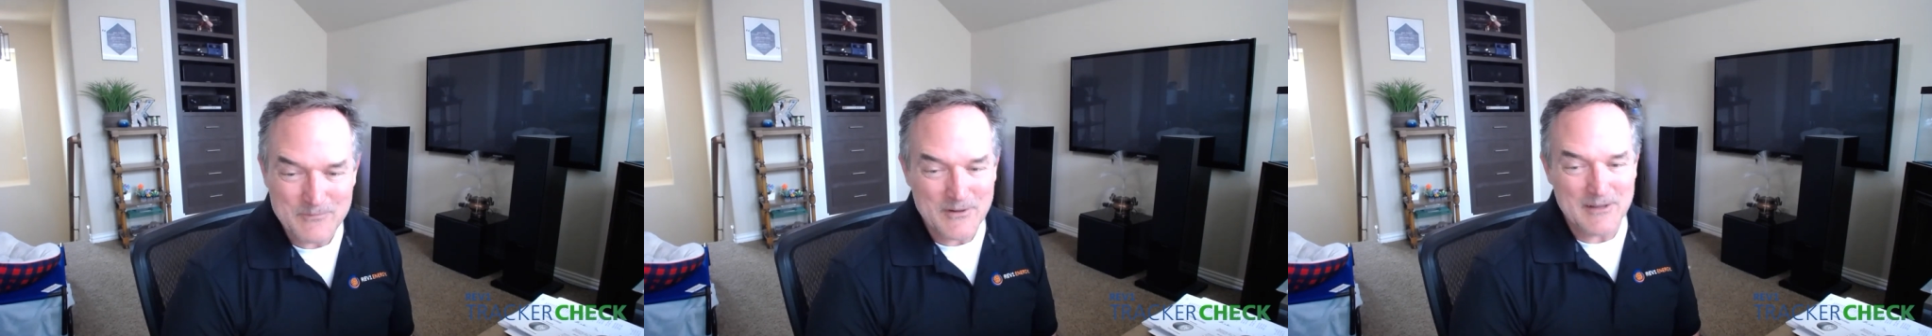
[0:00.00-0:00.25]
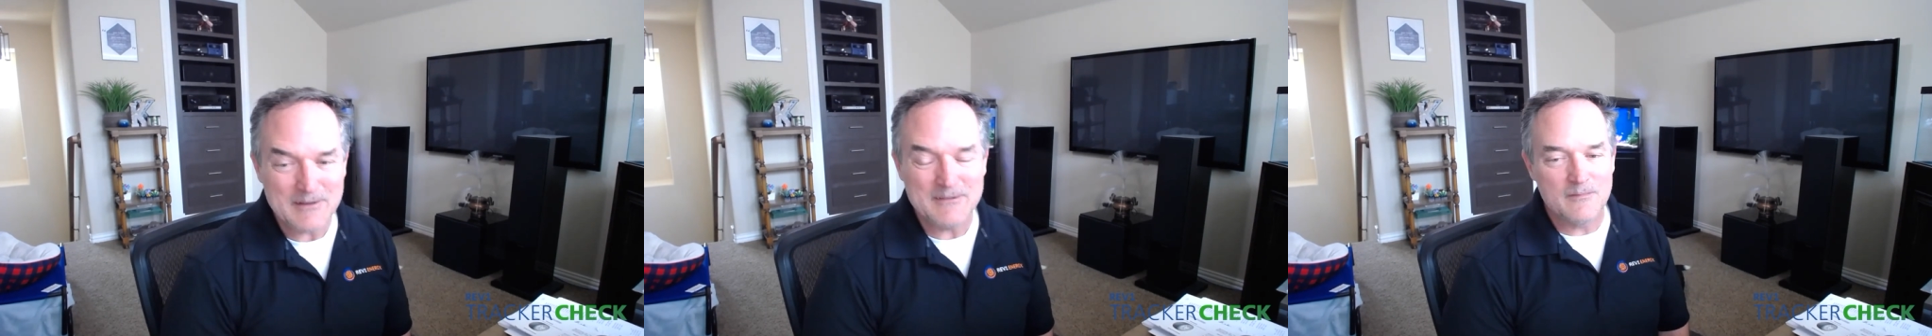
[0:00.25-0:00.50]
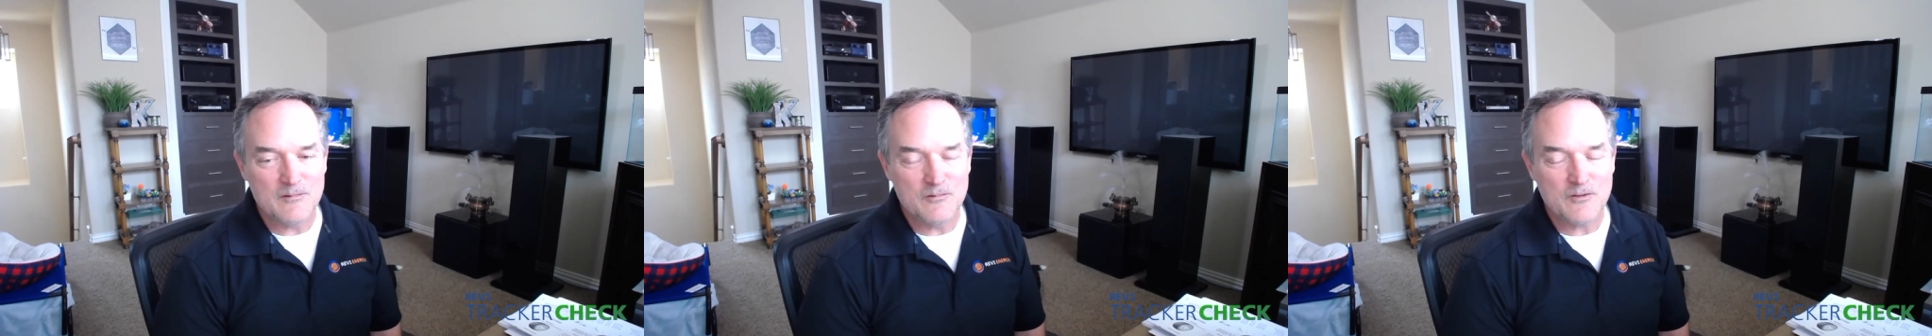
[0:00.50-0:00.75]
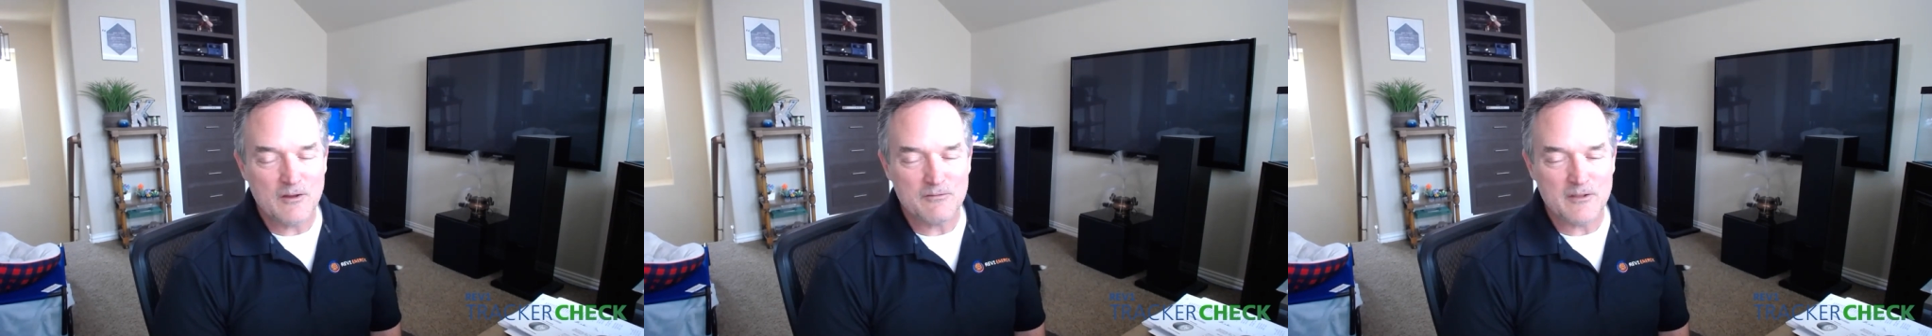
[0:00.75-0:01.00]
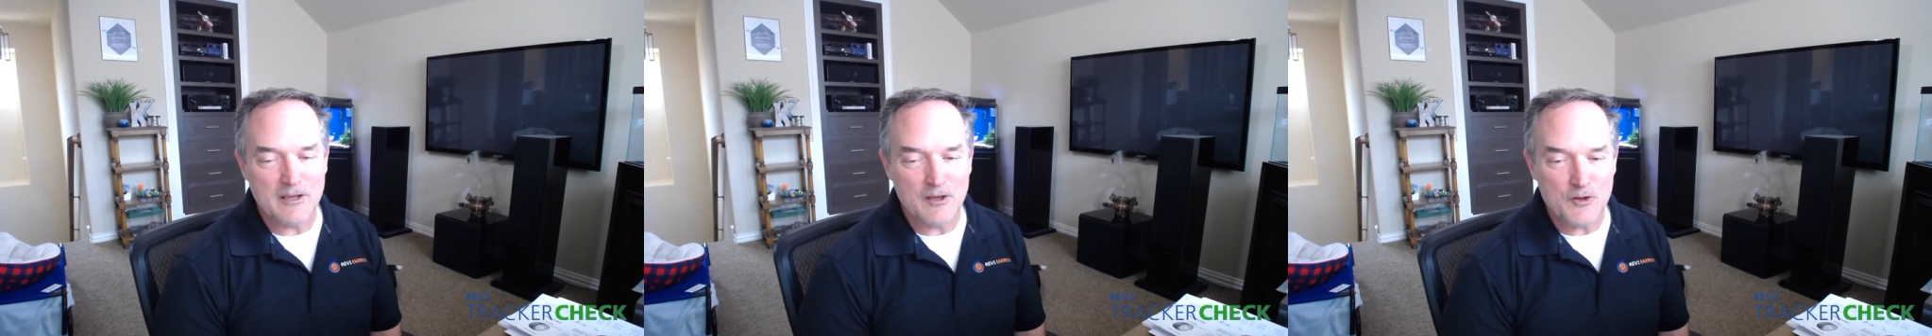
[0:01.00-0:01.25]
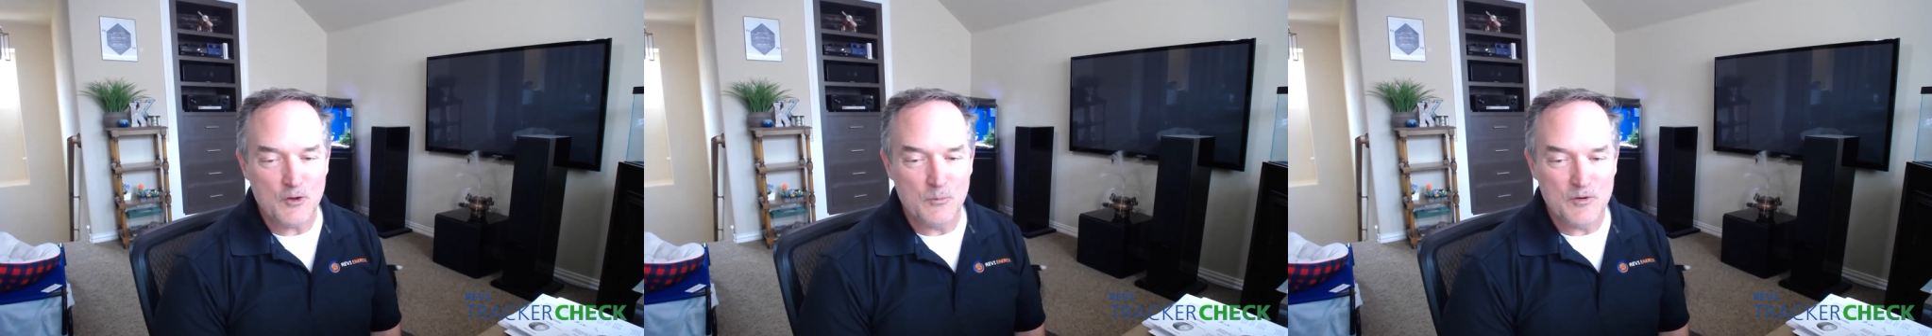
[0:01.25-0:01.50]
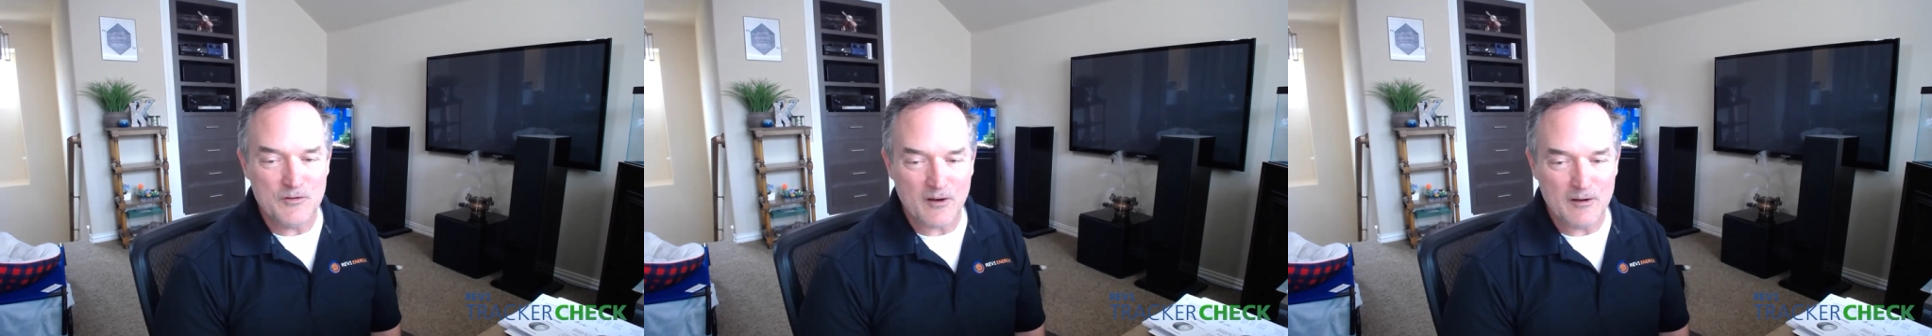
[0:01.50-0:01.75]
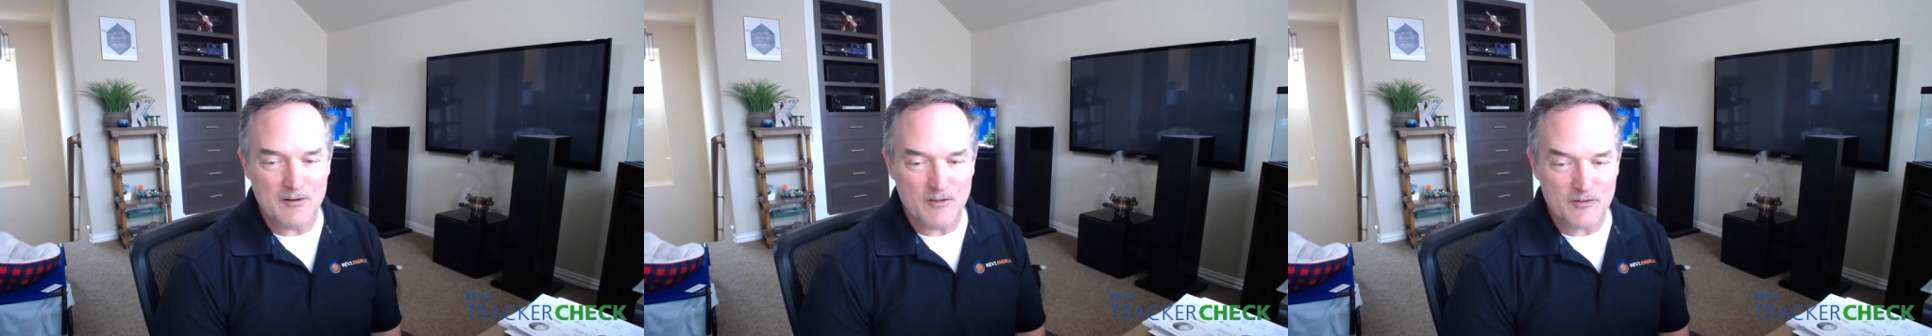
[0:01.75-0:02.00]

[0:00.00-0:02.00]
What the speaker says: But there's definitely a human side to the